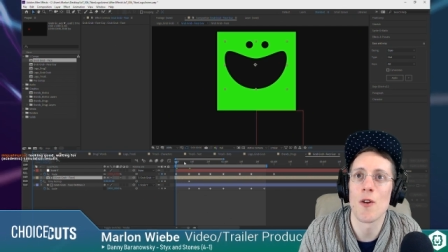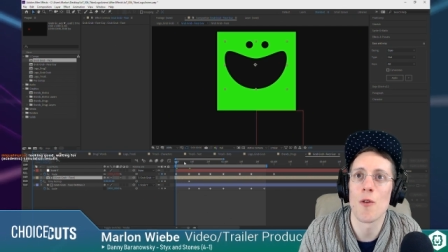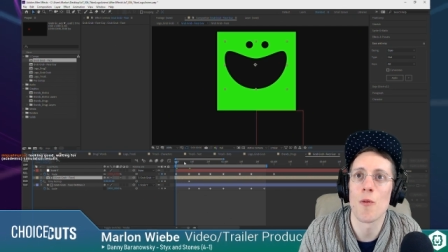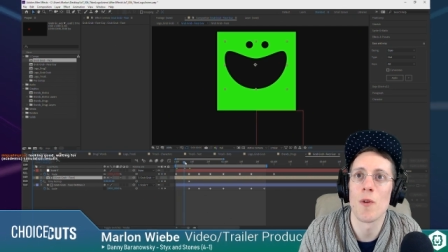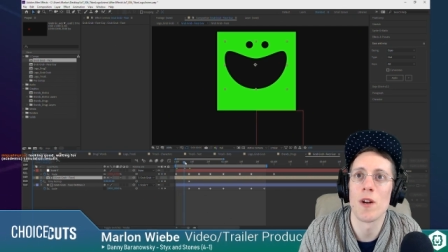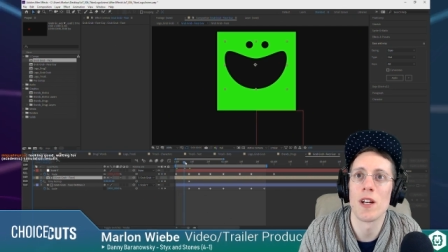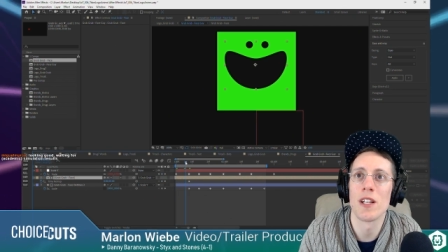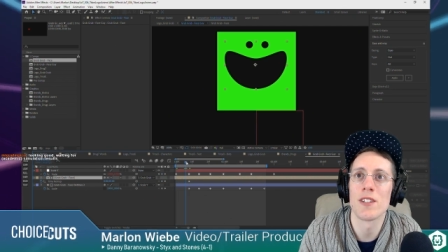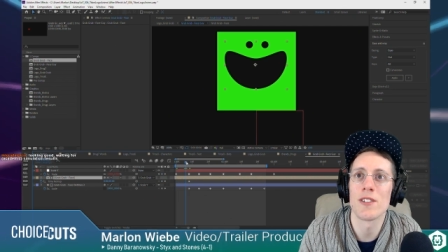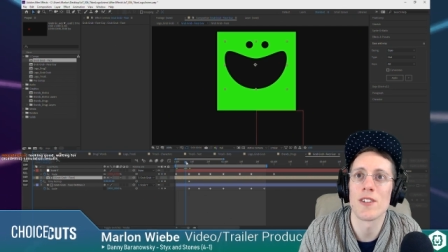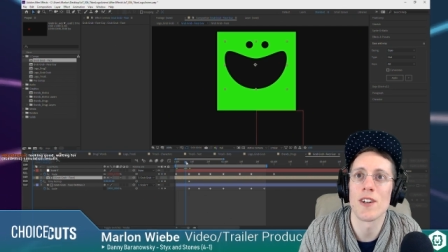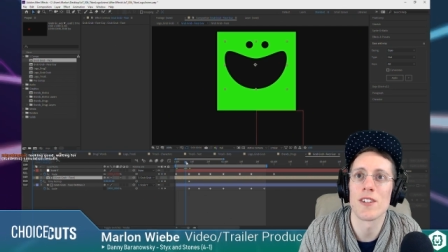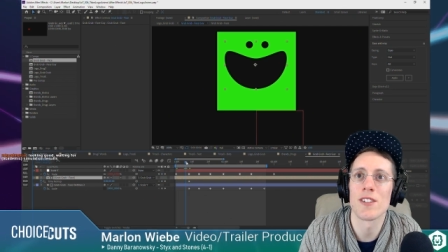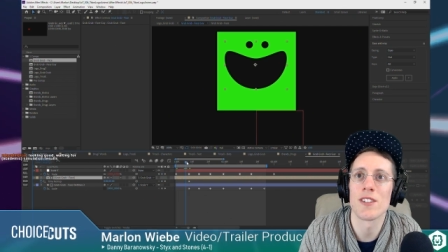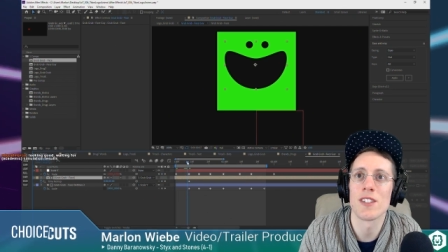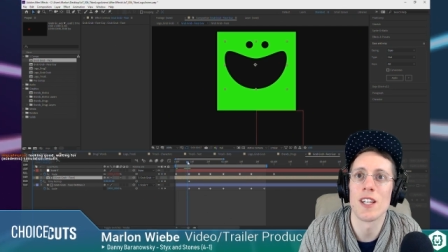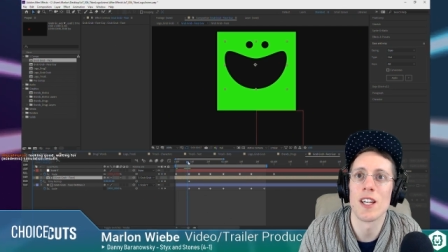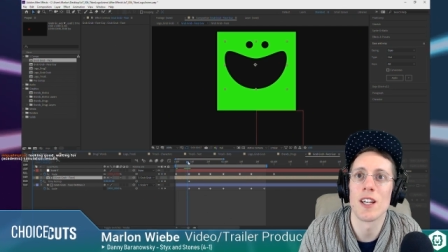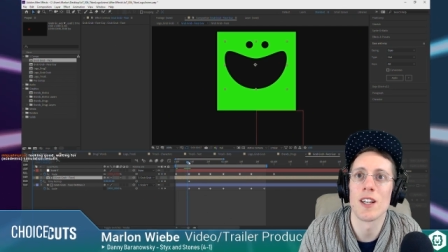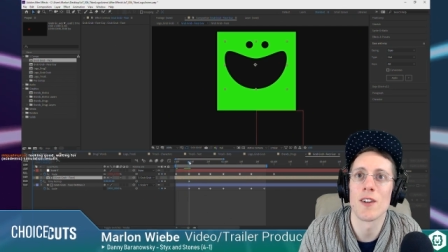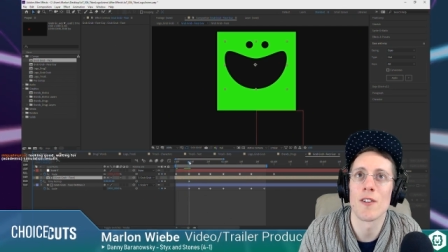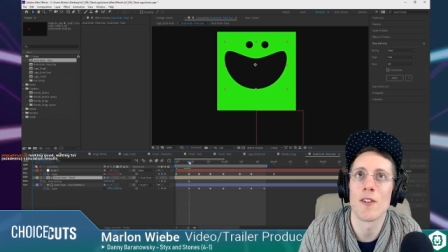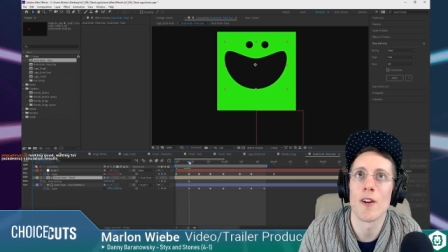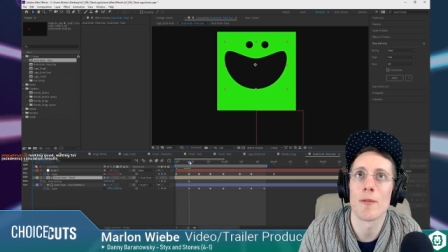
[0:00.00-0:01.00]
when he starts
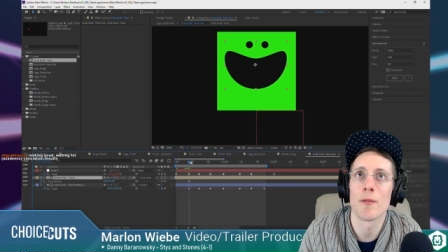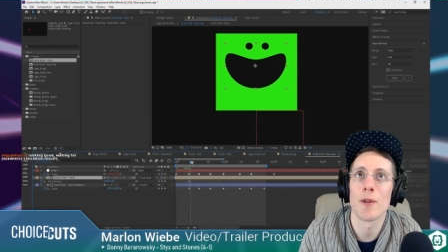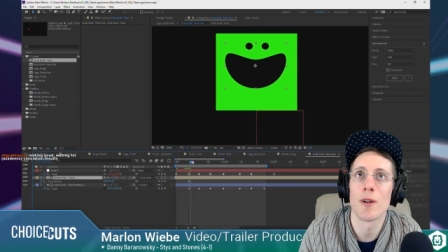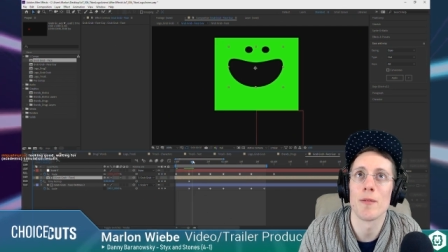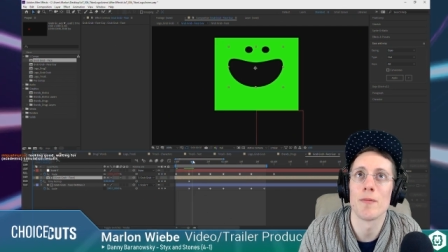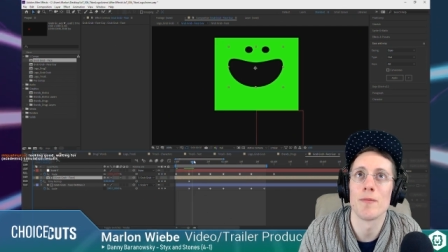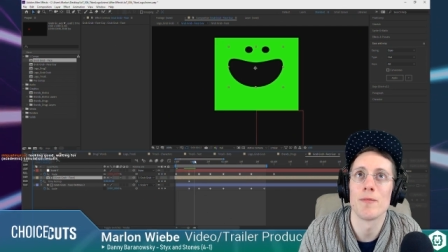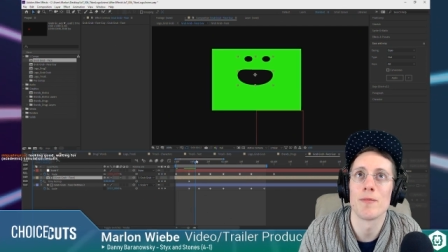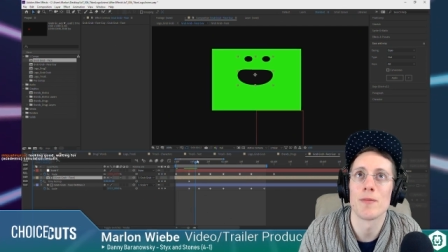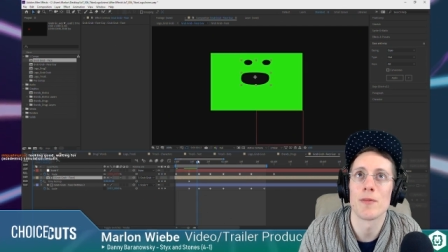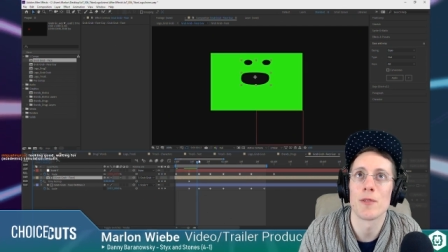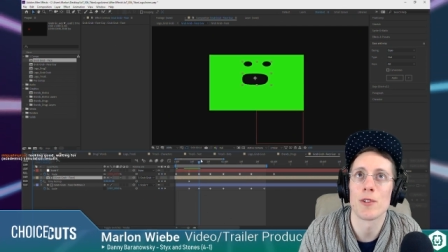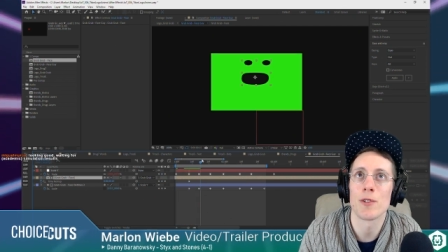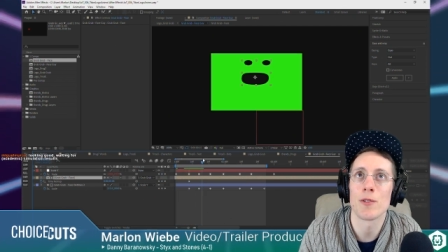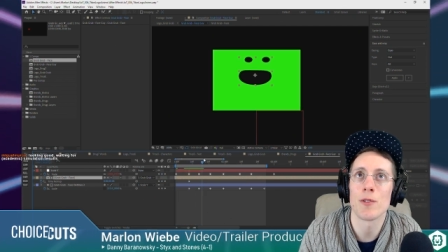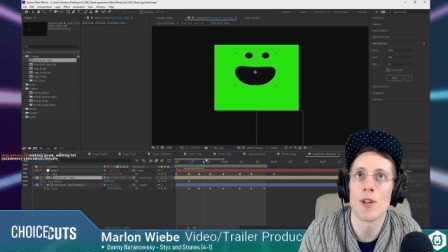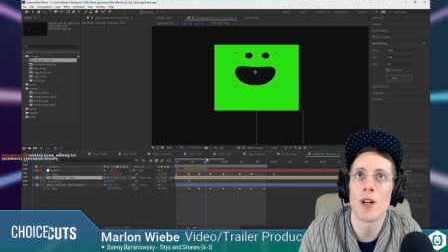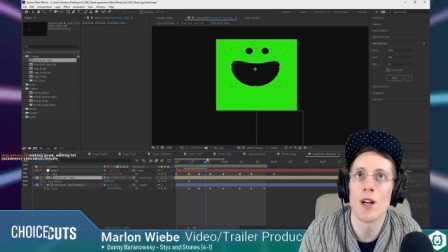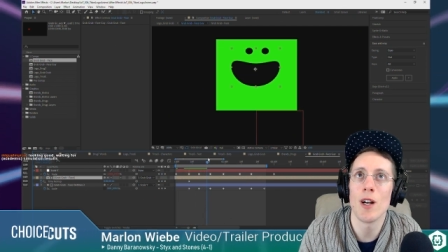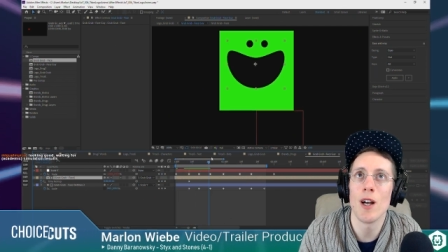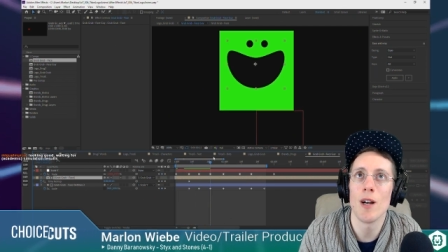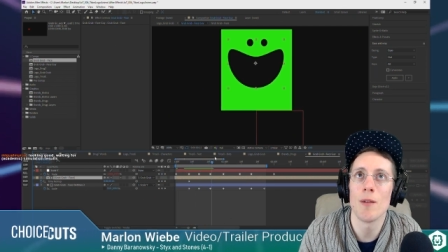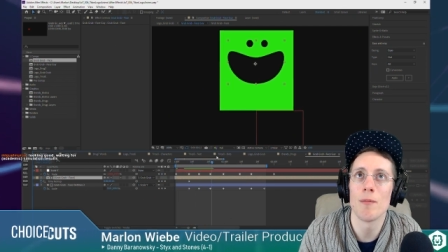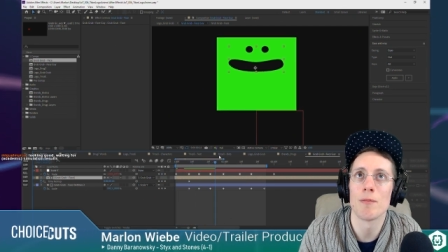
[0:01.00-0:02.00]
saying grub.
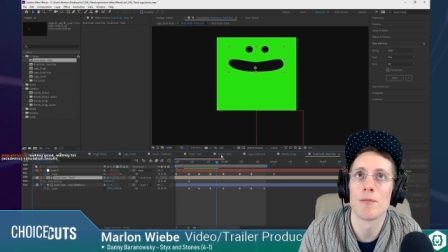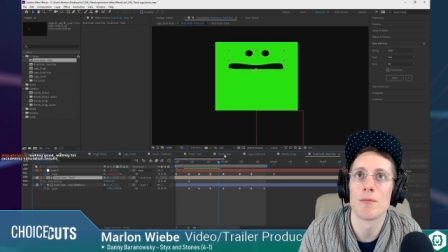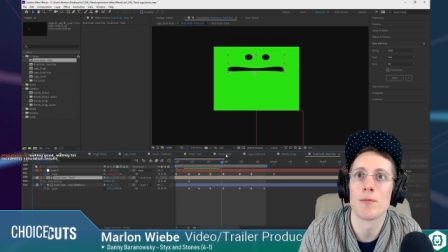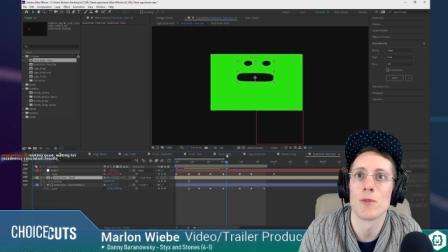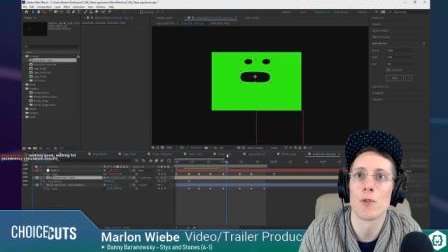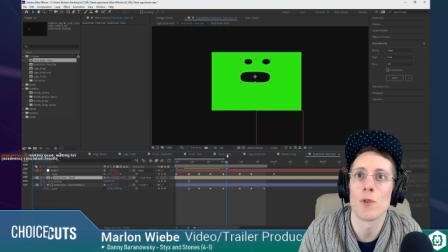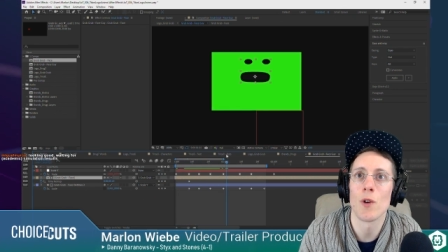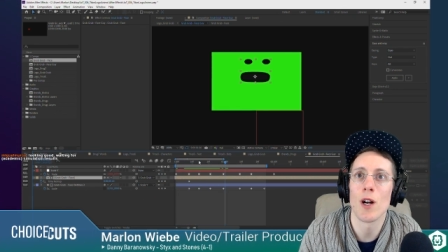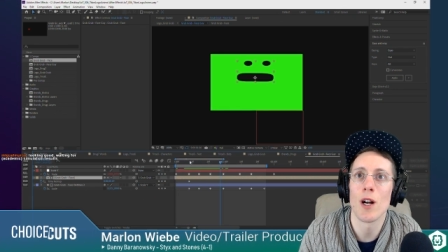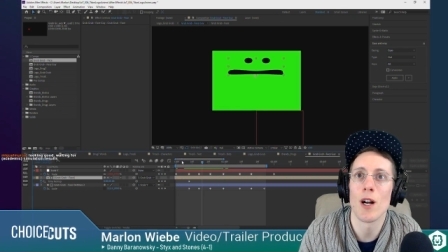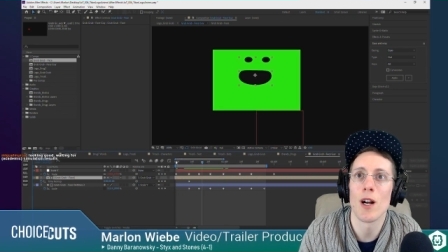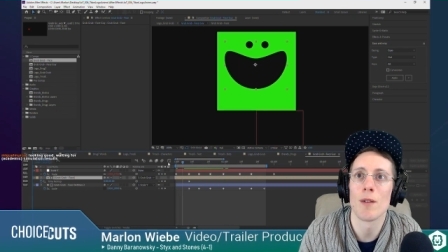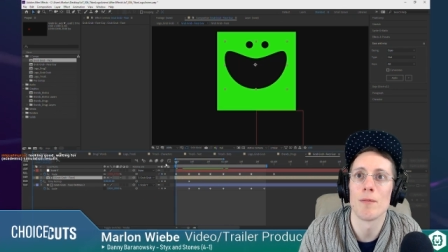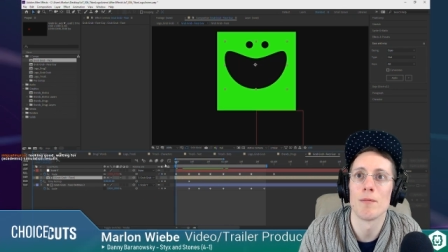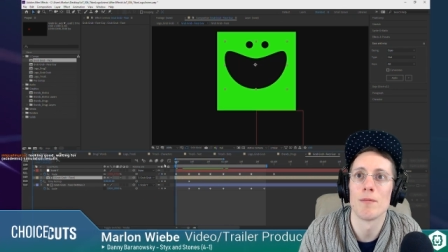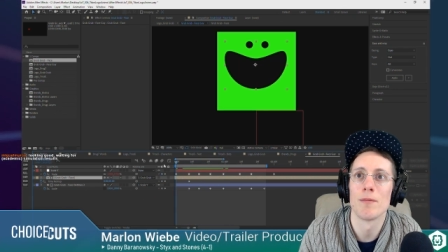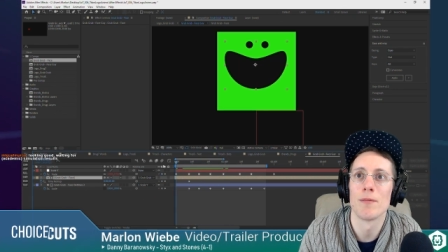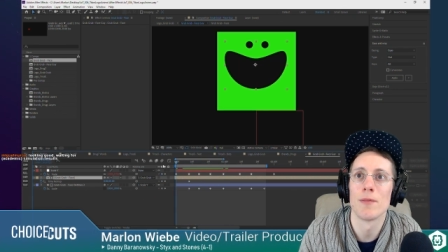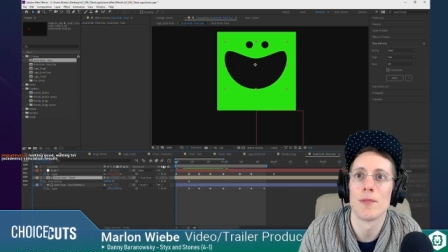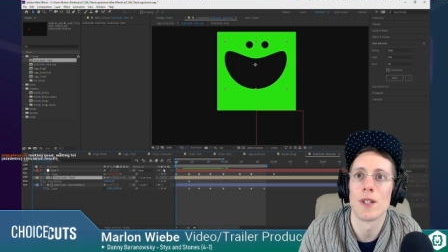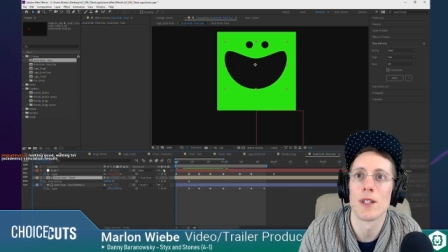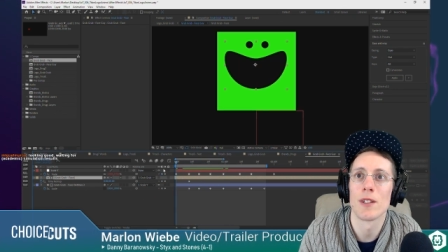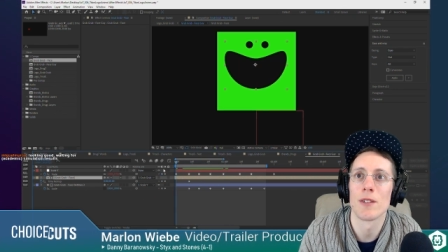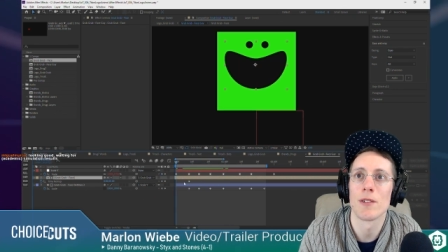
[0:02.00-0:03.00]
Yeah, there
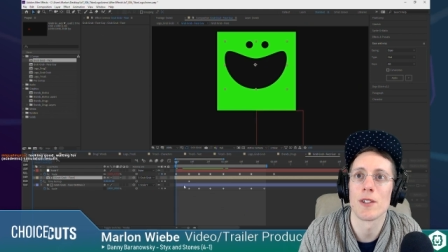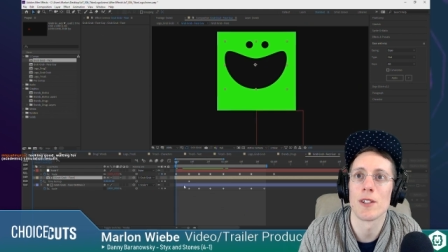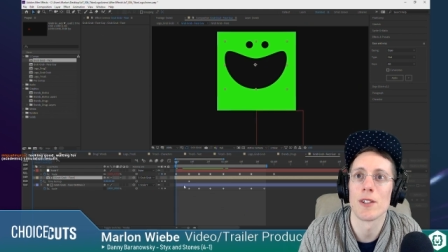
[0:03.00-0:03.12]
we